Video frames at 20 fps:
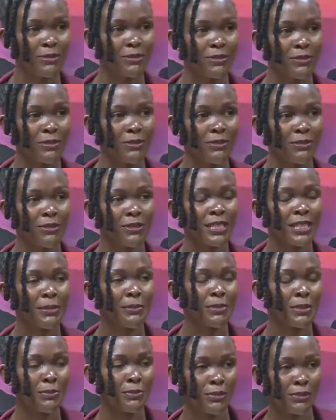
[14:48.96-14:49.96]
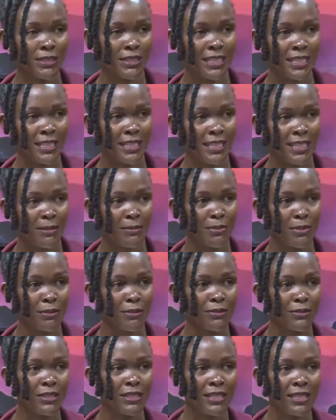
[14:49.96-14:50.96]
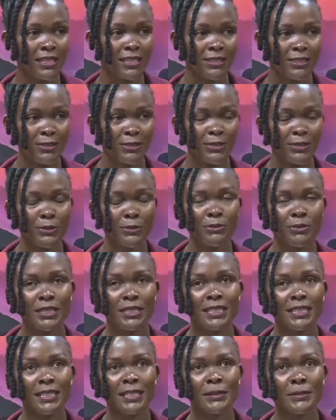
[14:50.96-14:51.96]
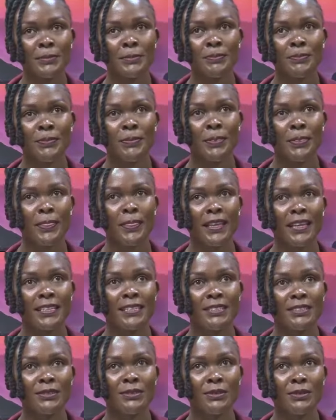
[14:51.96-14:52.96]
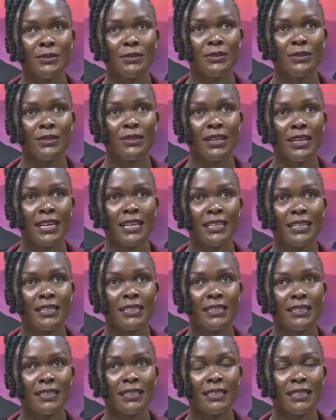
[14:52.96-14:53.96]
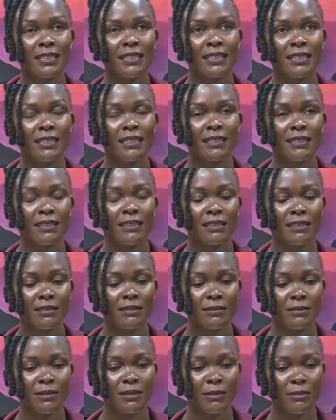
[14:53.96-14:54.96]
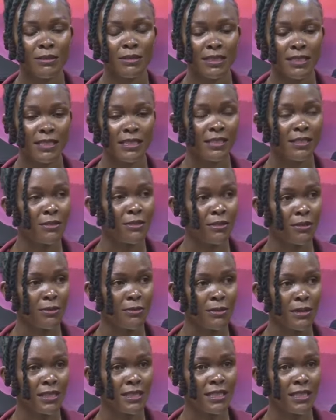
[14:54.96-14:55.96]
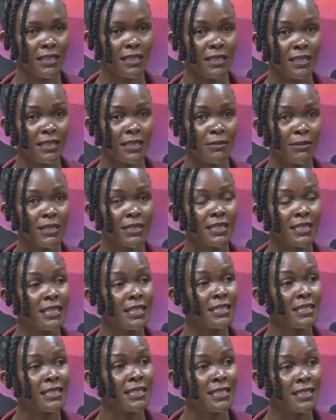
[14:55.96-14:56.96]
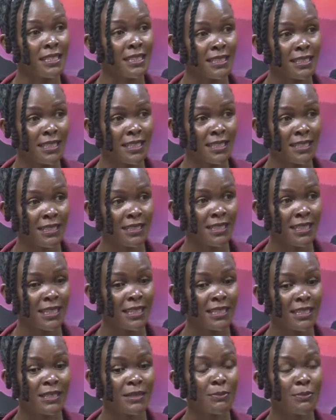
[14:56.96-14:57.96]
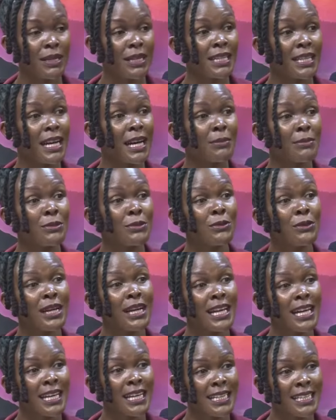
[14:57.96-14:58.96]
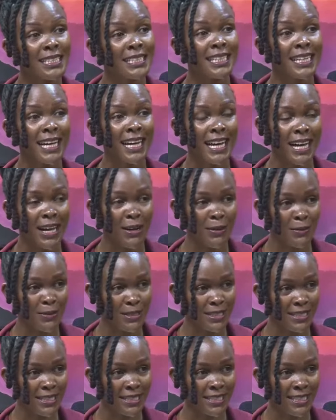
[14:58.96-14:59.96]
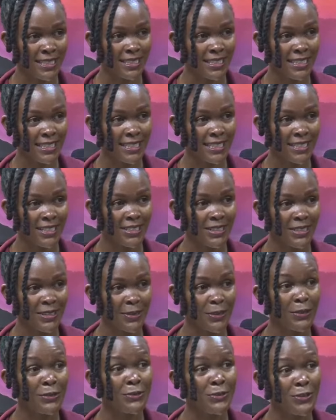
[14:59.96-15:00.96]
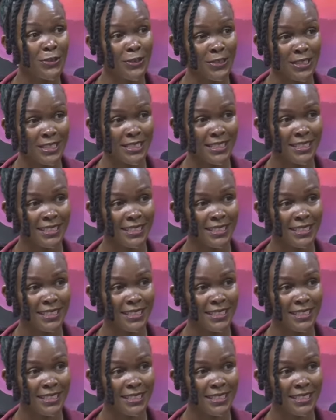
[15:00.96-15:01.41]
what are people saying about social media. And so there was this documentary, and they were saying teenagers spend up to 8 hours on phone.